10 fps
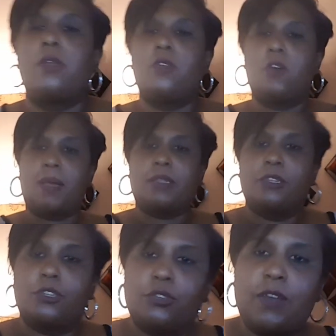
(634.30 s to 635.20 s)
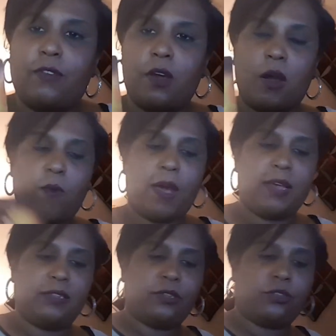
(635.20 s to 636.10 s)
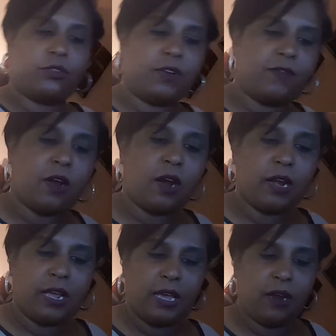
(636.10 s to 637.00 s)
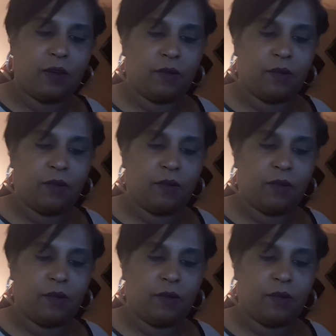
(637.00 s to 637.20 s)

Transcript: about the Strength card. Why is this Strength card here?